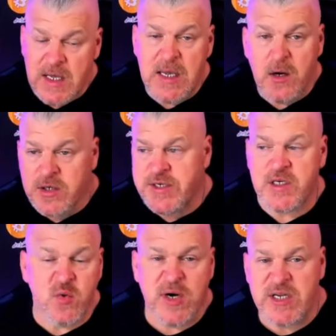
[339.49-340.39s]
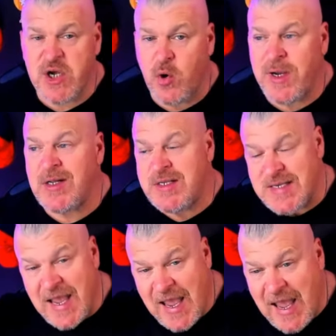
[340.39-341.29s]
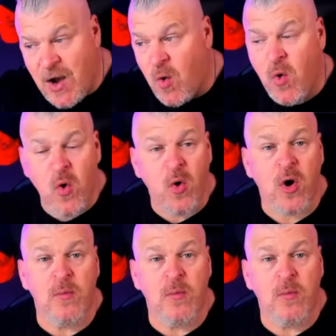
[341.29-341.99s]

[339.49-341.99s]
ERC20 tokens or